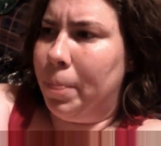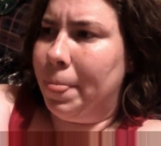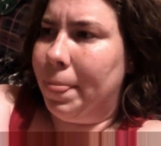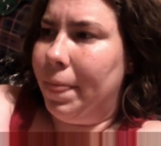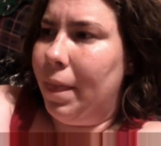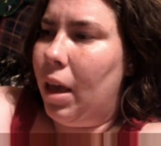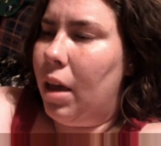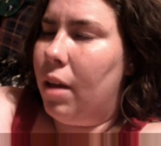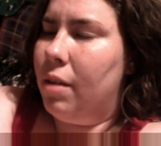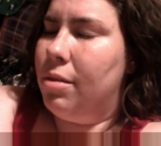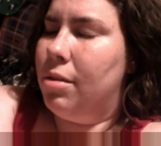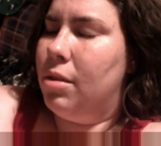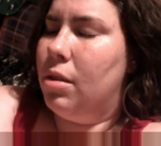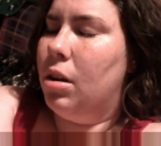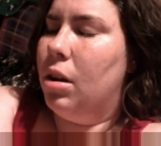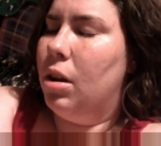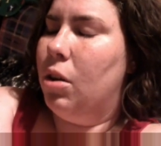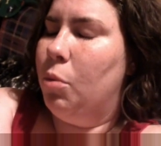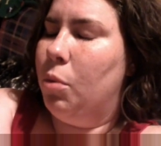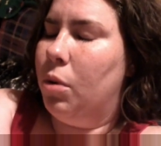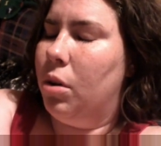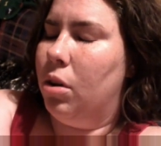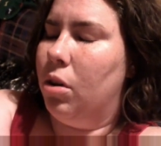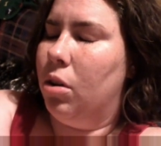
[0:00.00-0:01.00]
As the night
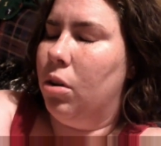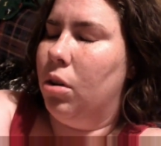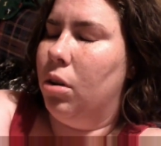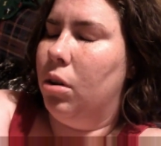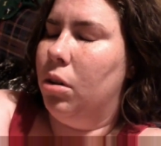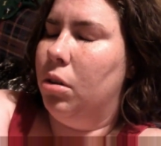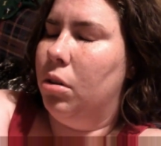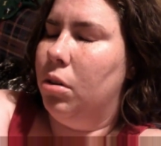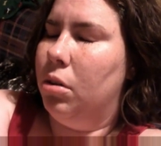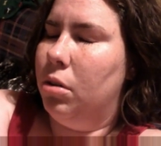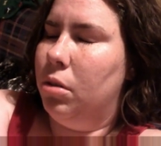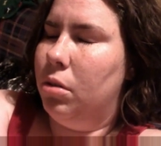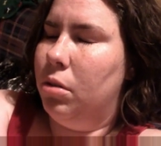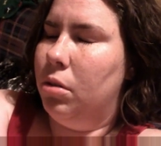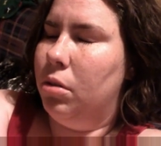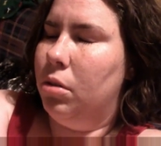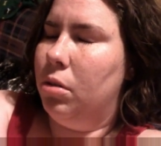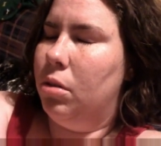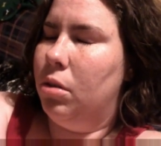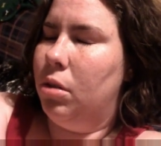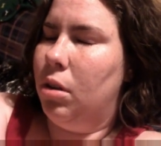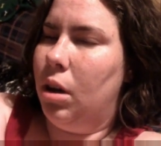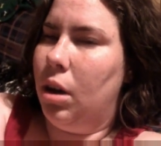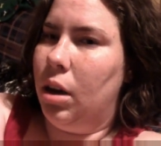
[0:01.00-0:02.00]
went on,
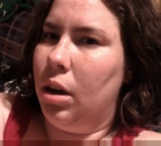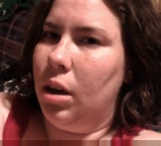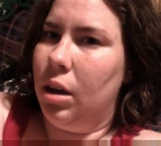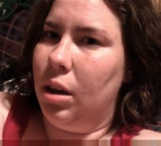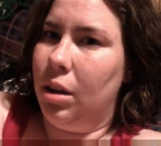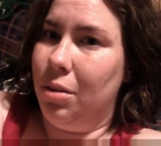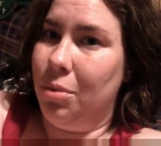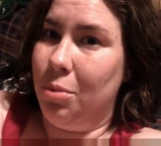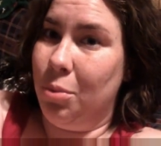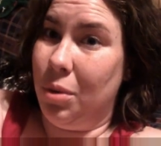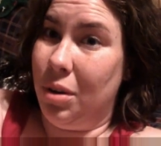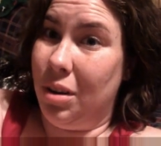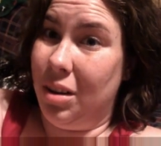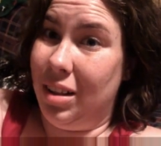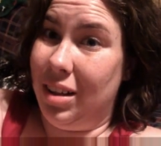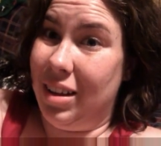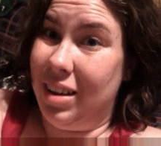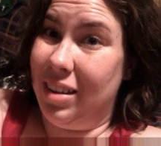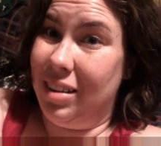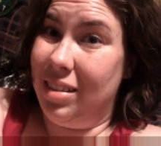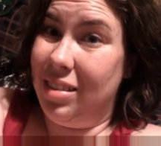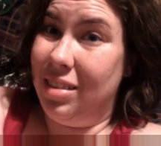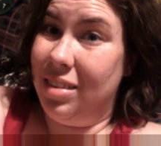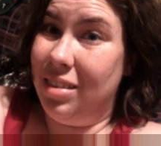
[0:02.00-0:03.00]
I
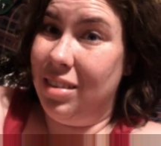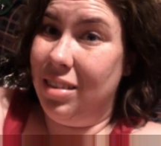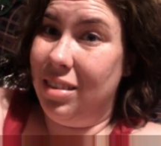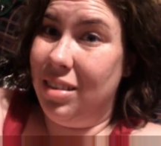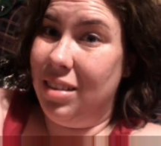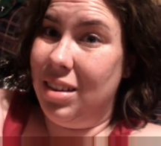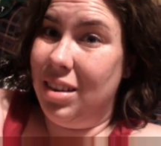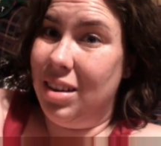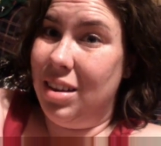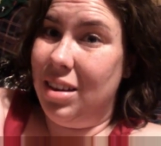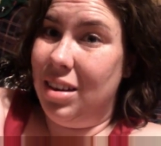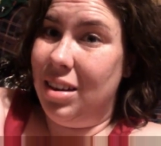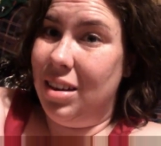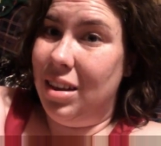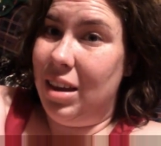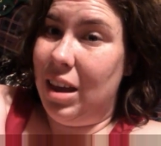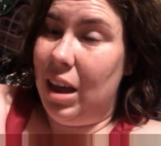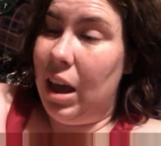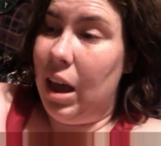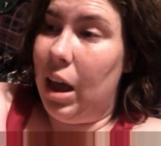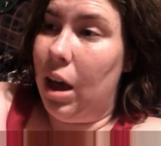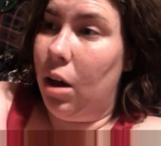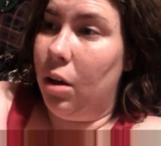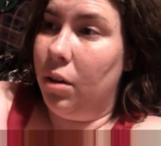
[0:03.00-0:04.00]
realized
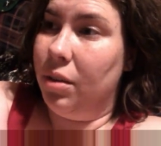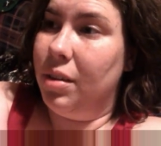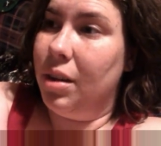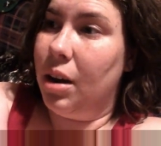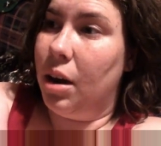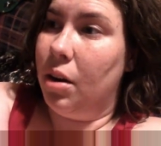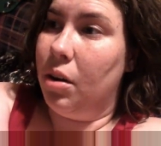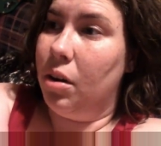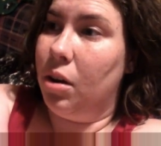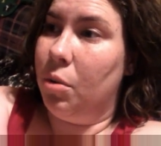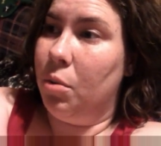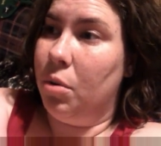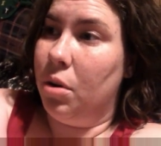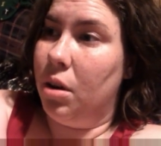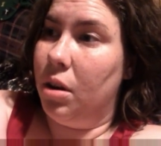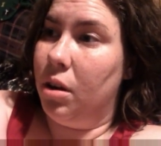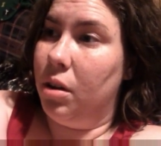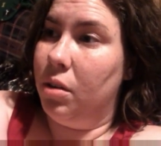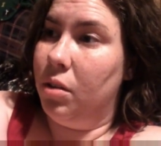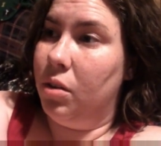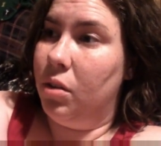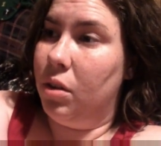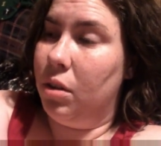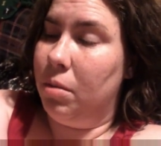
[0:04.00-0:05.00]
how tired I
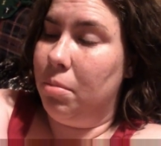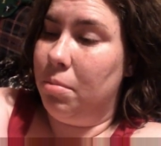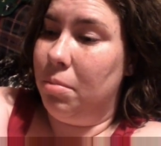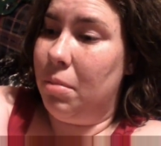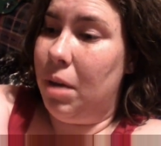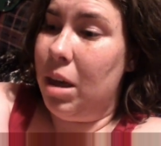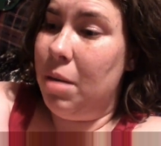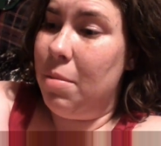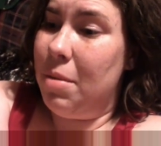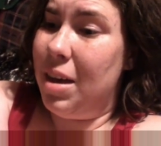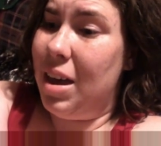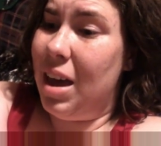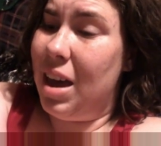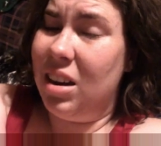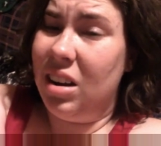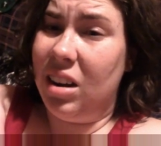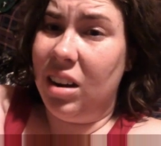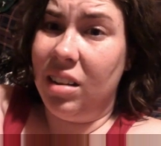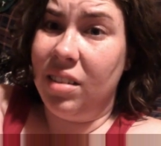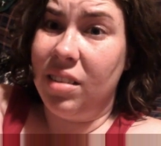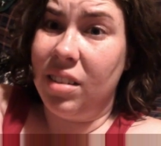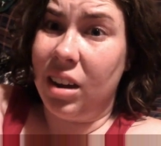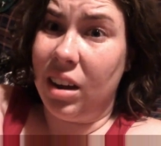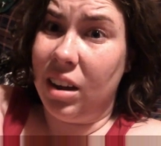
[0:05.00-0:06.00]
was, and maybe had an
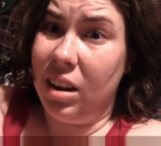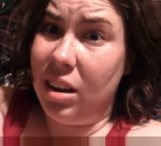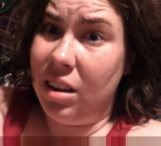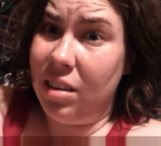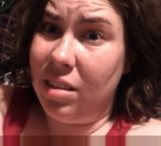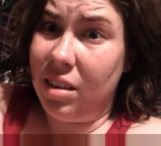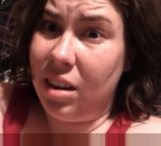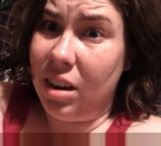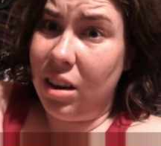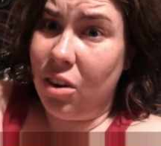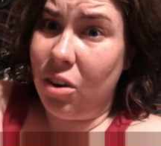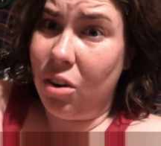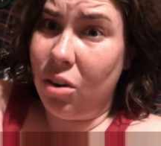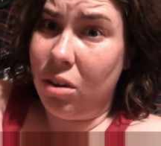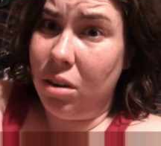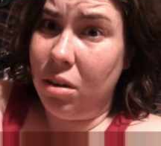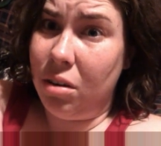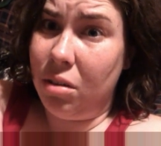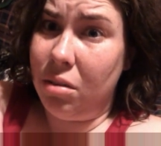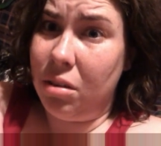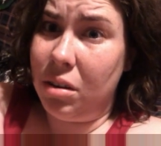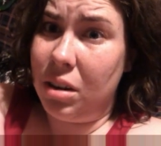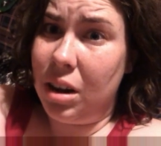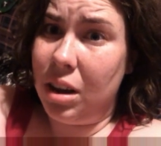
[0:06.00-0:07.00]
anxiety attack
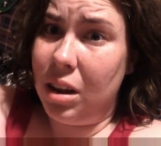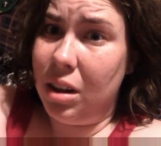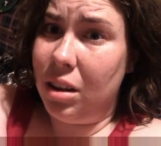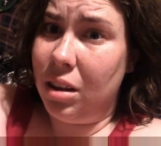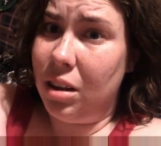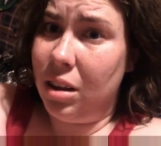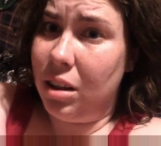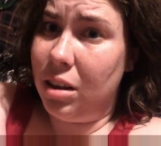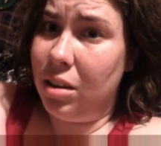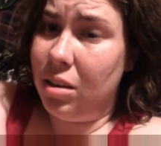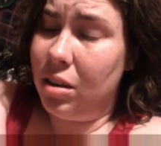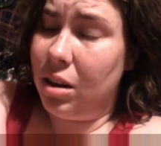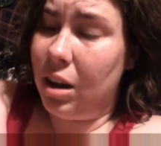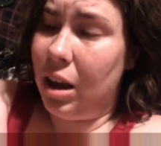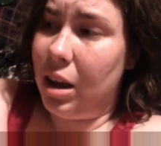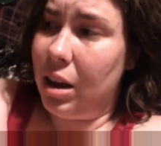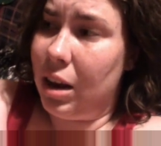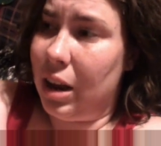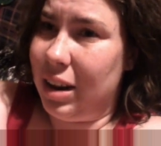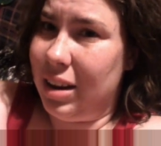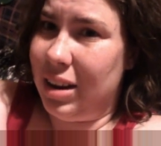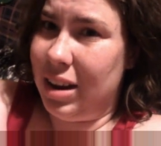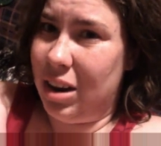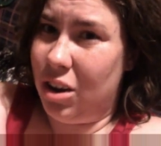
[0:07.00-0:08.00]
earlier in the day, and
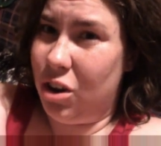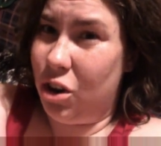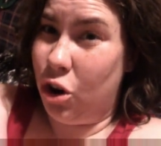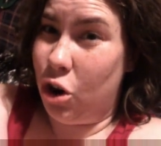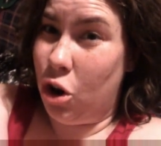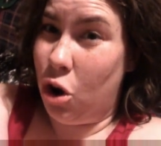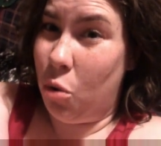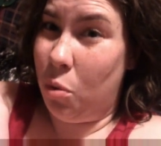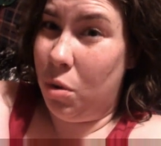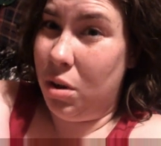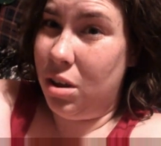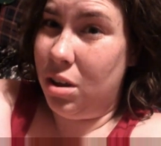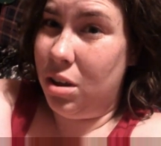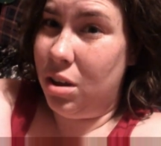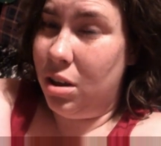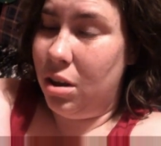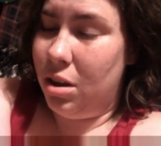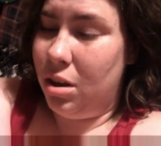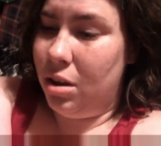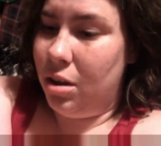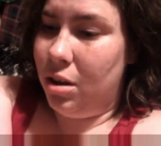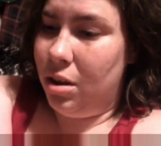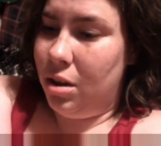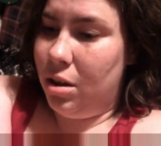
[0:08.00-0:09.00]
I didn't know it.
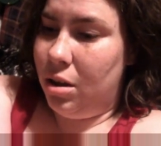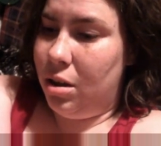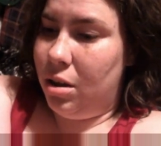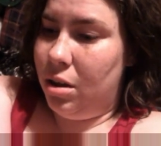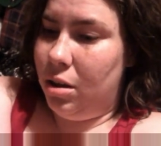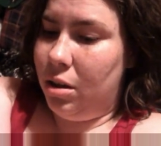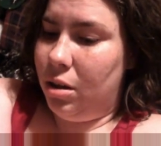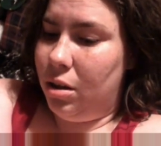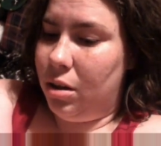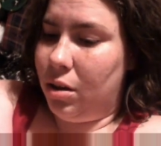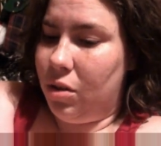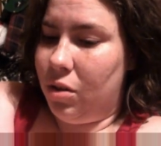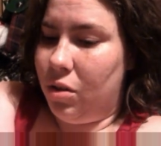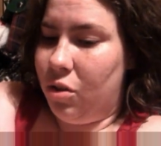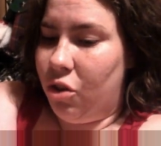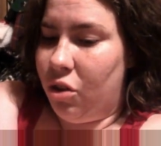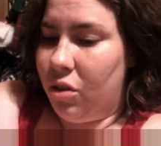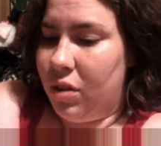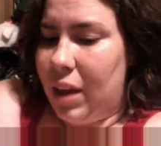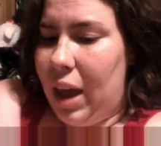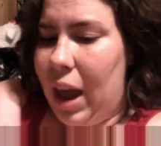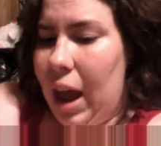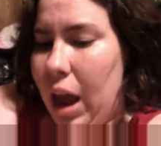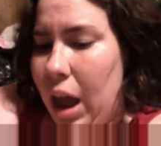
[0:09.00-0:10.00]
Because
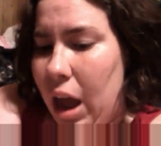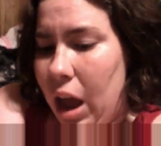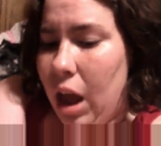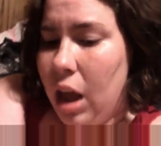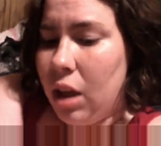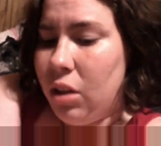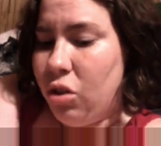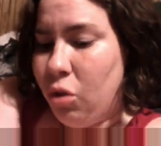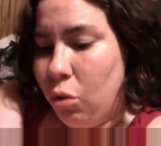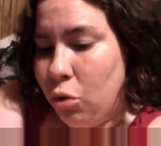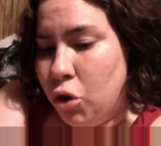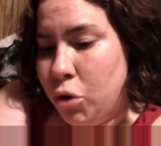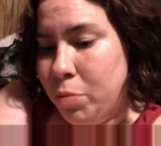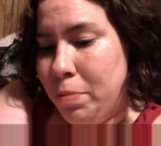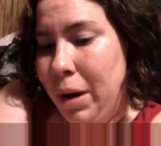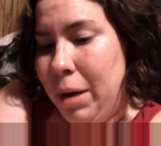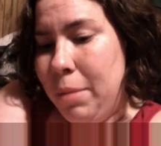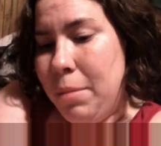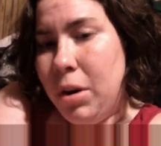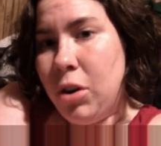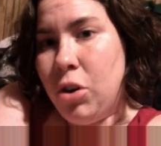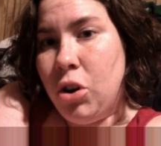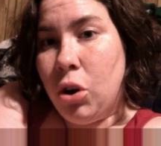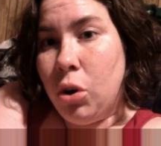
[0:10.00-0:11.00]
just, don't you bite
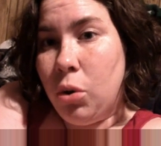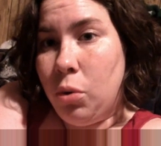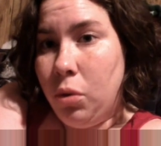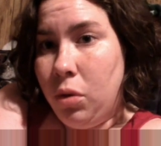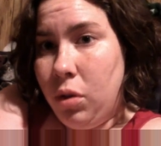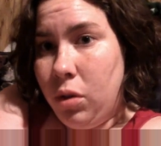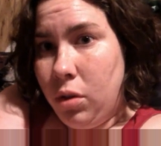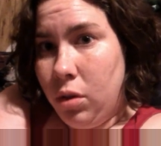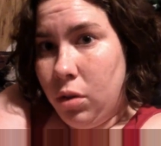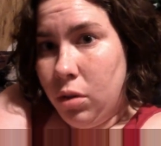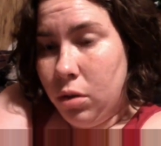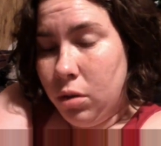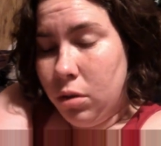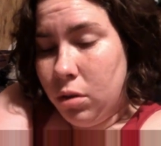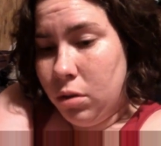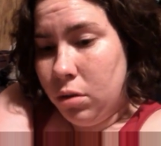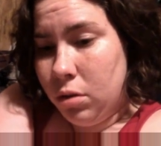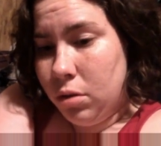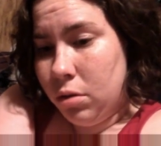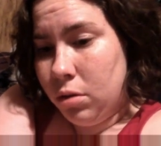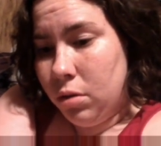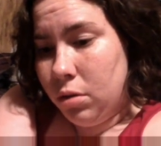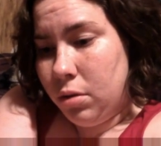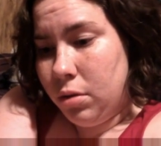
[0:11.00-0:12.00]
my toes.
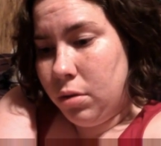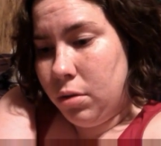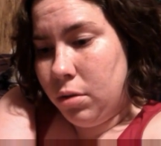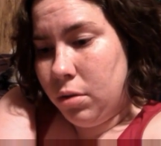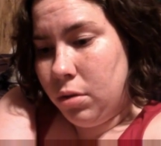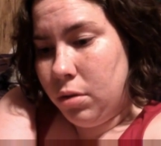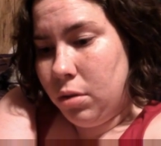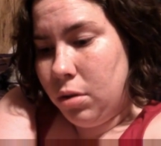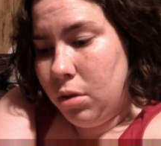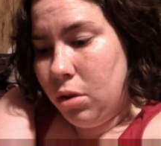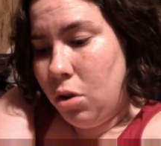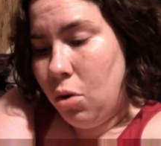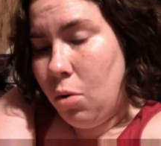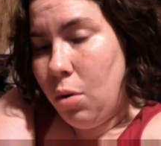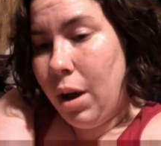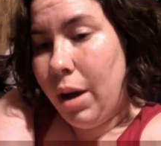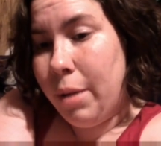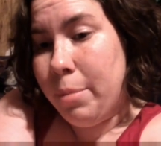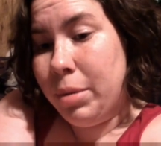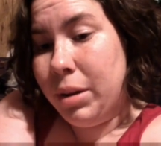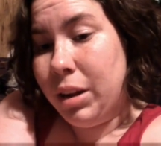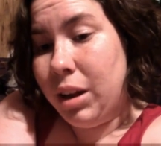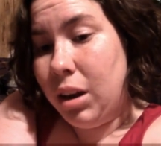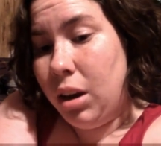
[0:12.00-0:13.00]
You
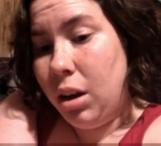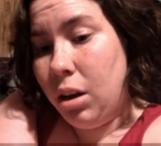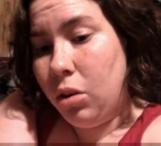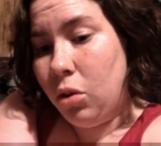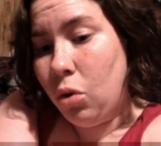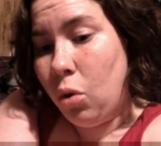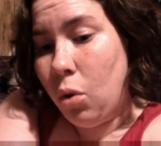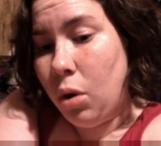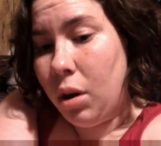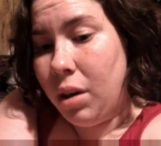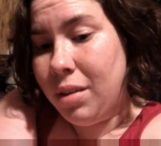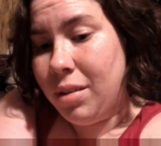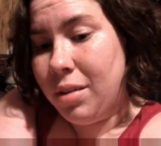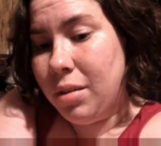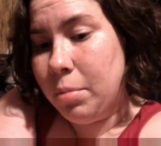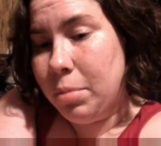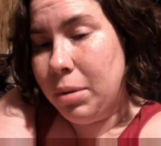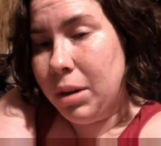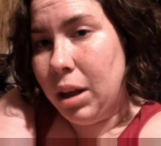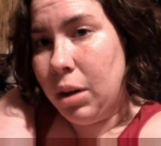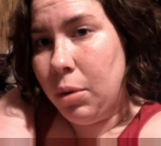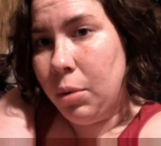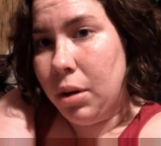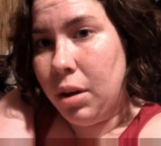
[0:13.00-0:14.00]
have plenty of toys to
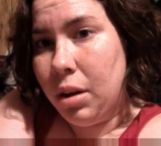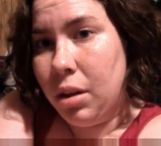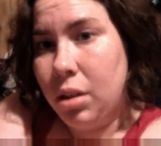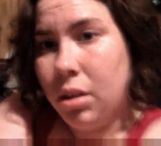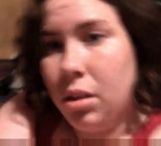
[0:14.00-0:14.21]
play with.